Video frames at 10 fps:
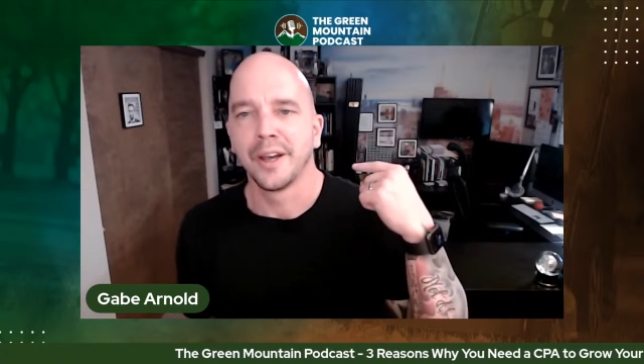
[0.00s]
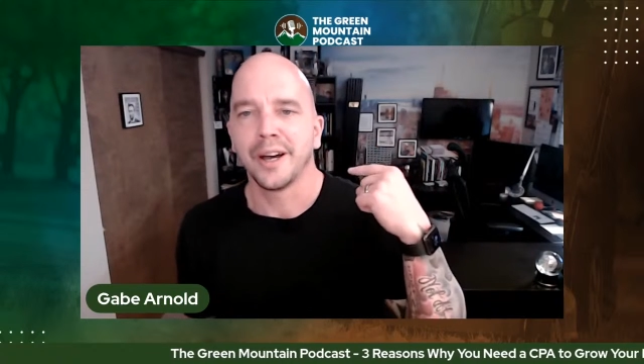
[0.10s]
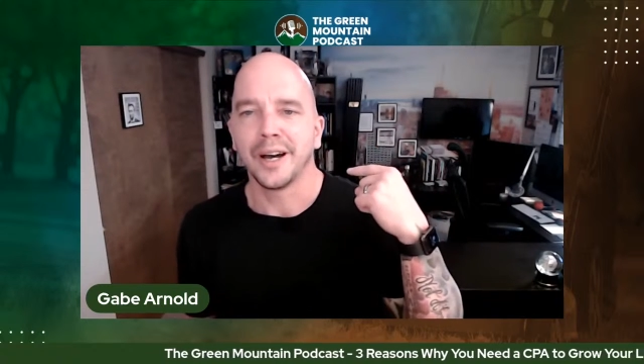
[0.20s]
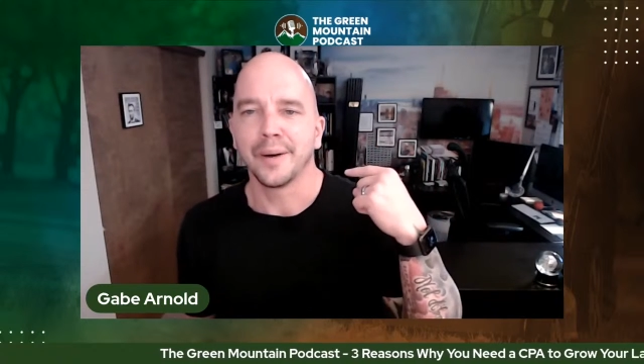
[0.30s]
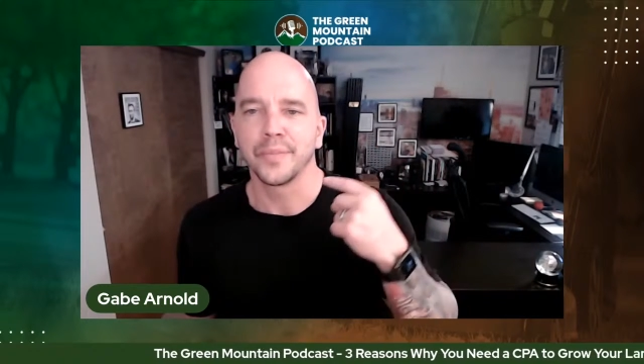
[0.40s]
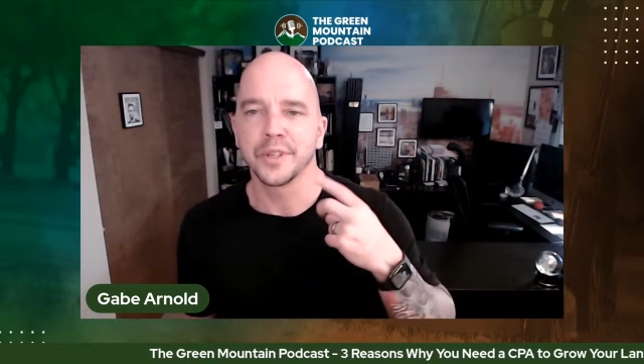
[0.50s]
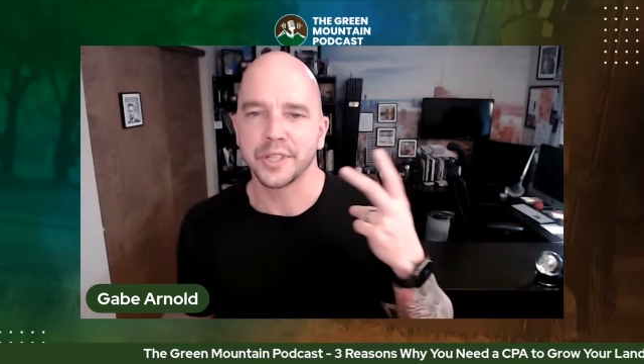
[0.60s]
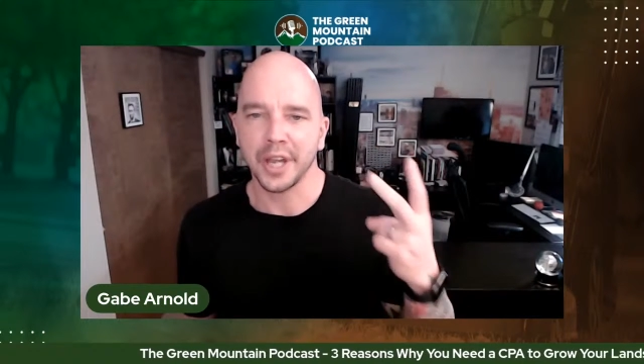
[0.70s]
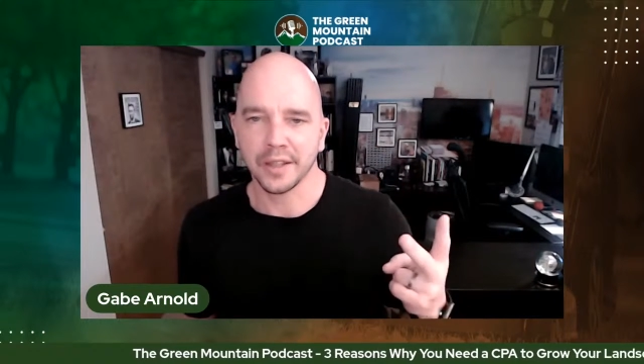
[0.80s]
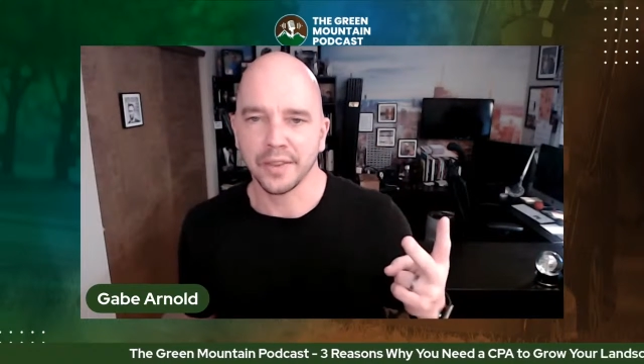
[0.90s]
The
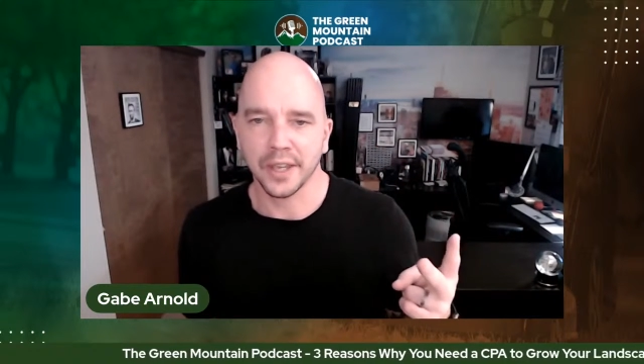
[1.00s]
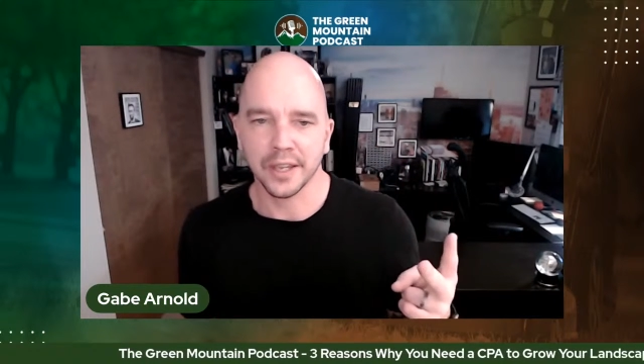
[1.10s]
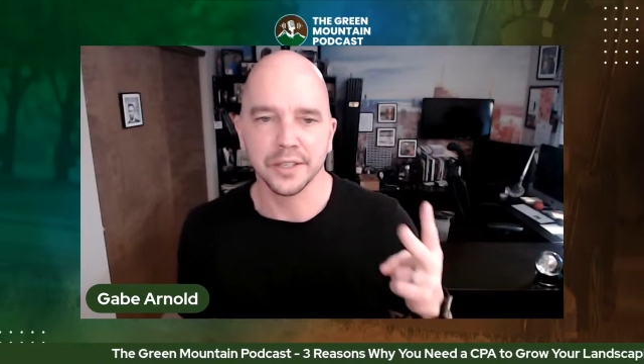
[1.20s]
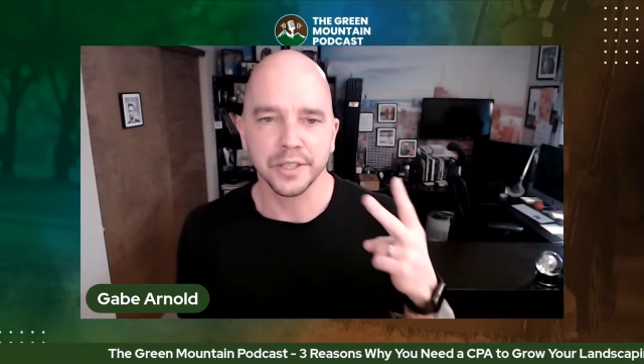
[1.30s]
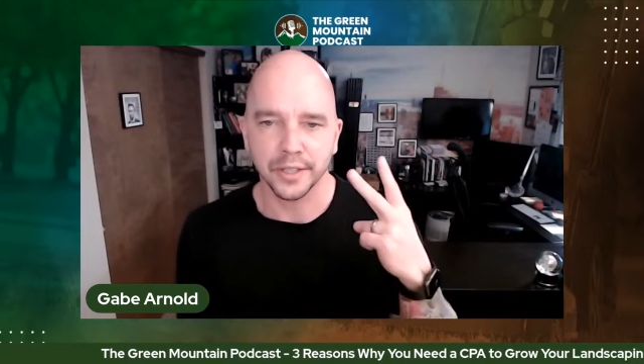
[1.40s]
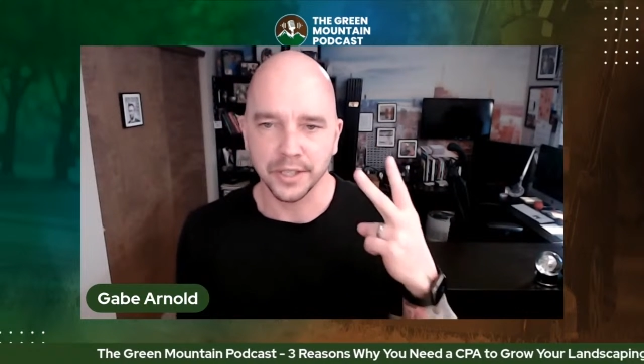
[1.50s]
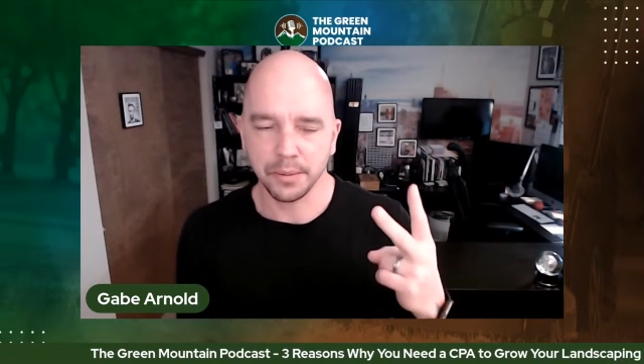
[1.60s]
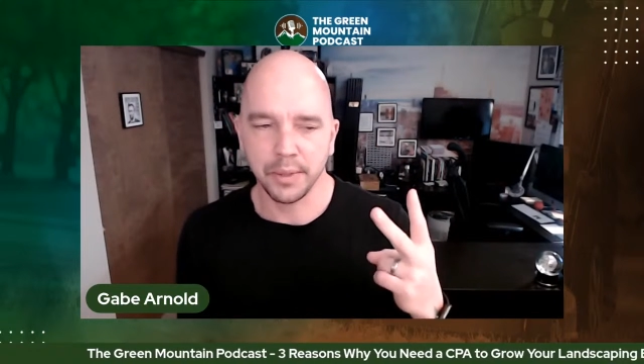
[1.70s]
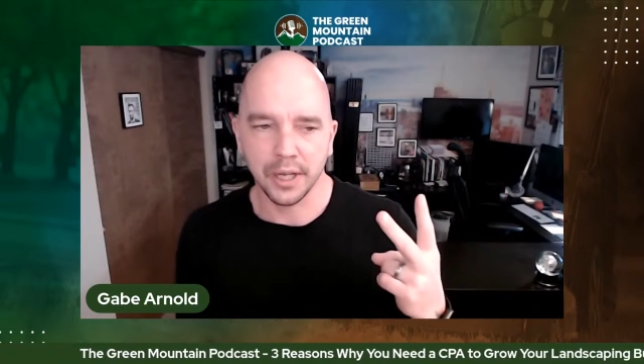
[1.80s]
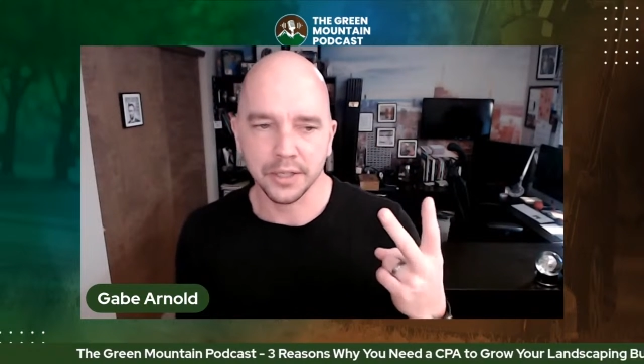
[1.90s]
second thing is your
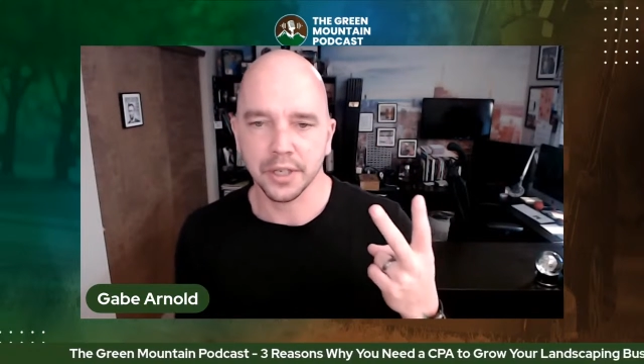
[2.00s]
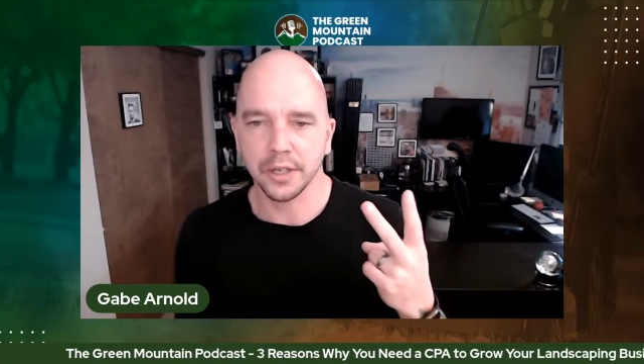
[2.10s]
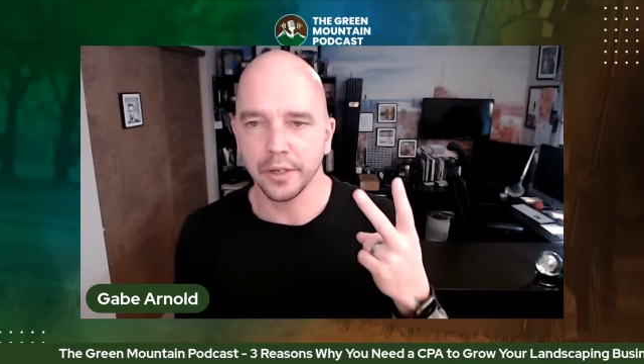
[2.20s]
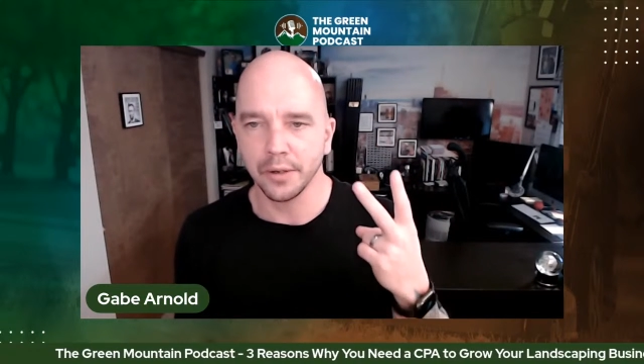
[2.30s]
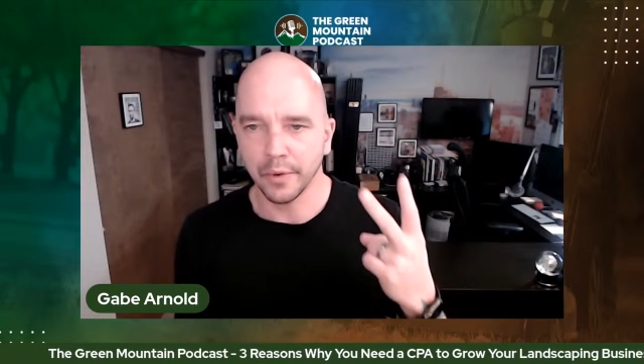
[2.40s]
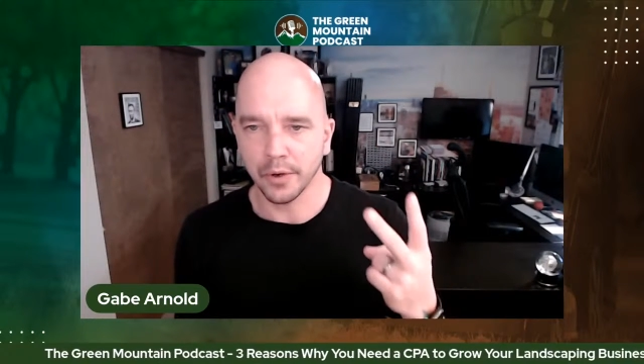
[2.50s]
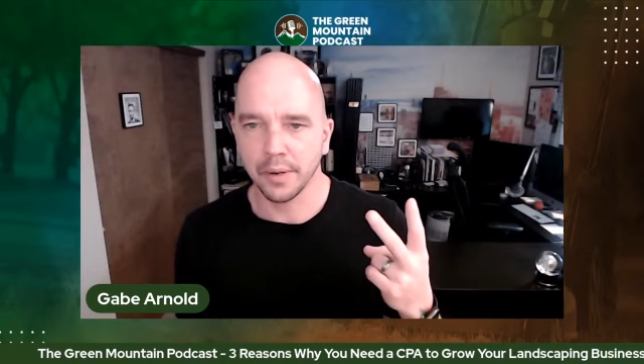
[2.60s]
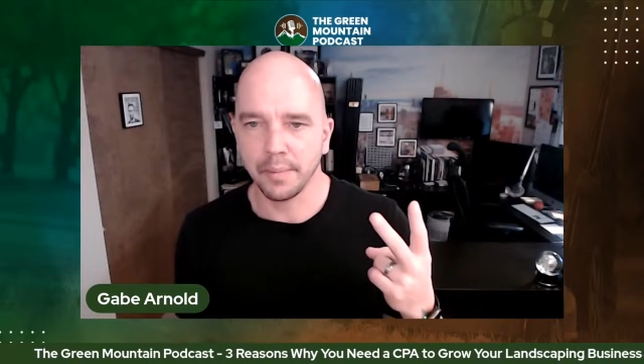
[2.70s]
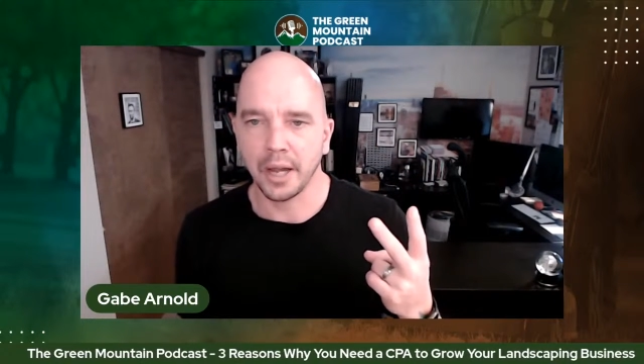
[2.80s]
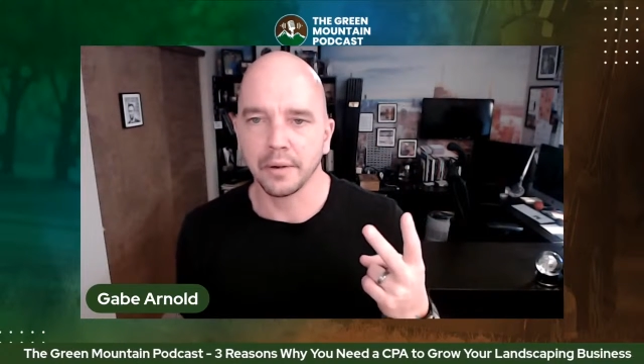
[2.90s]
CPA is going to know more
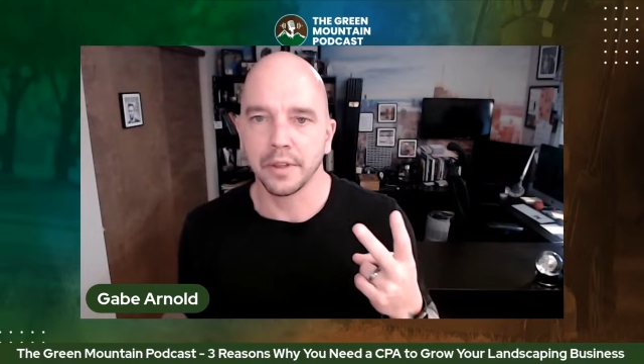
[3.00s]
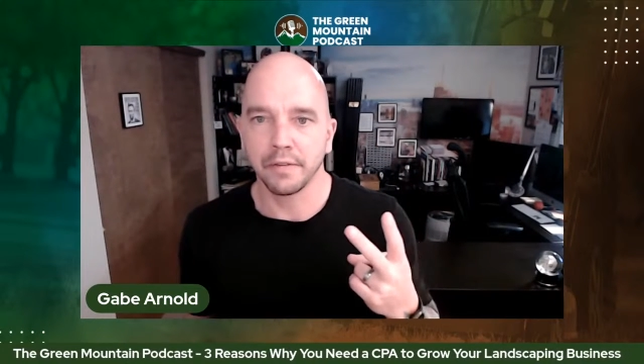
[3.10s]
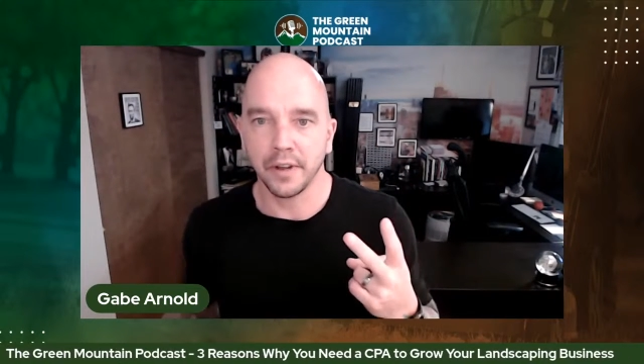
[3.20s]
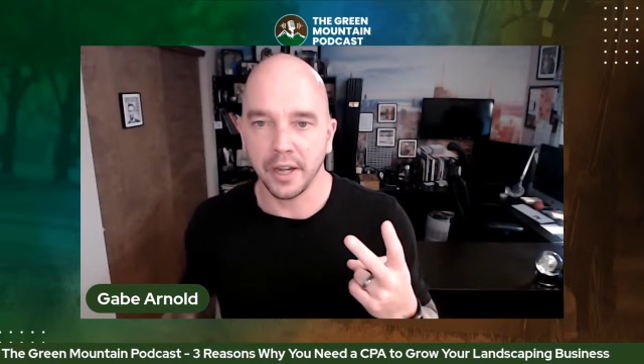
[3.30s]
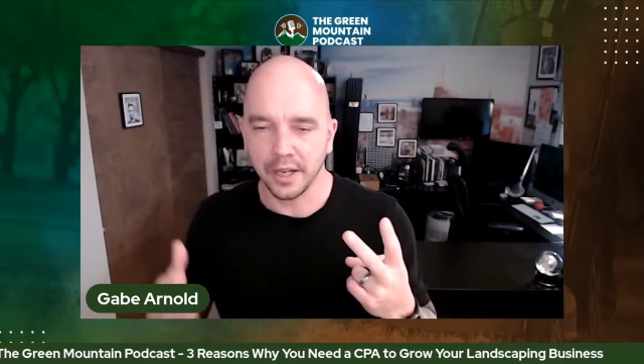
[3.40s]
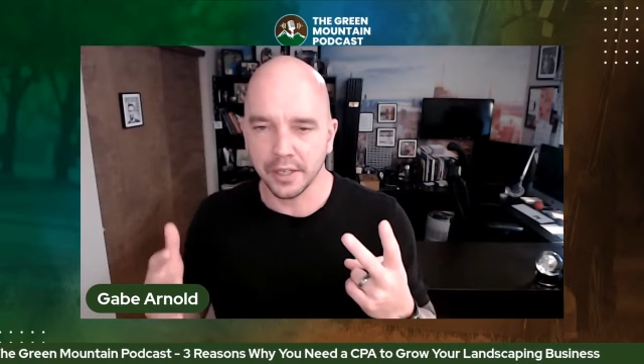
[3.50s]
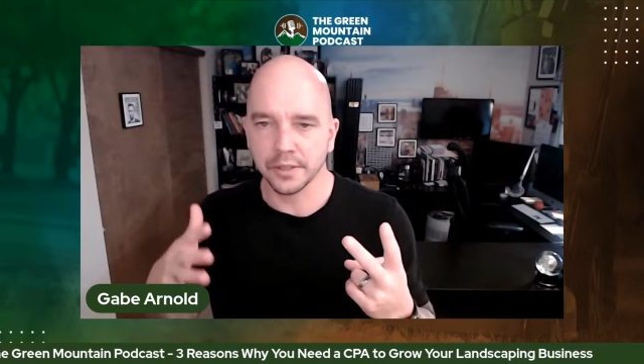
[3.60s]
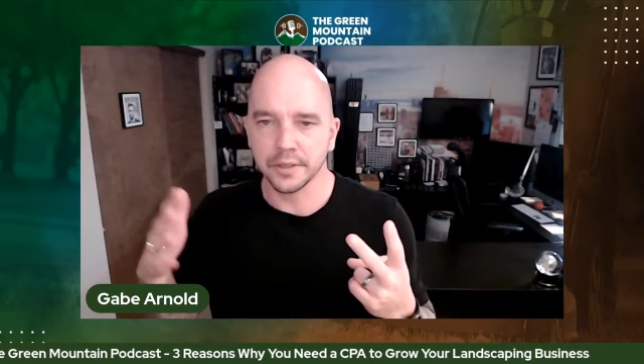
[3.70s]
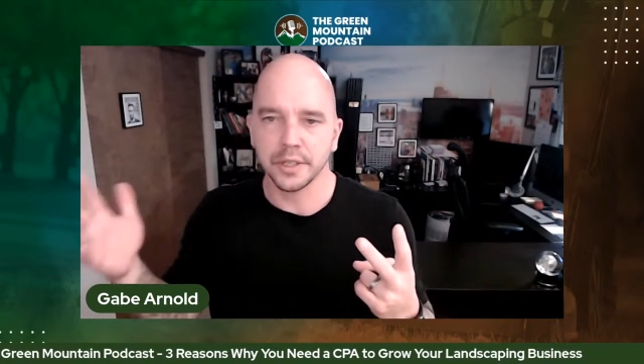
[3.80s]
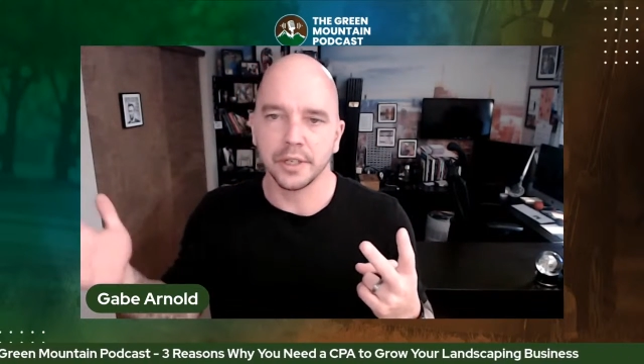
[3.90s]
about the
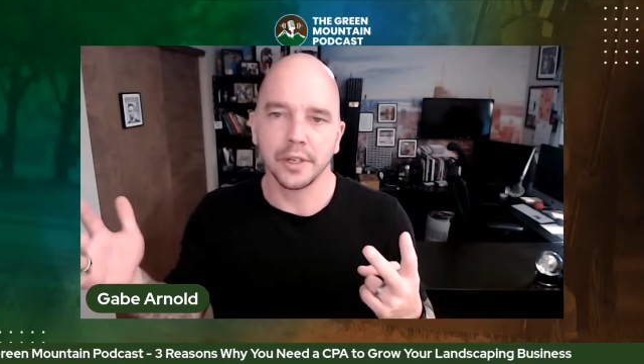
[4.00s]
financials in your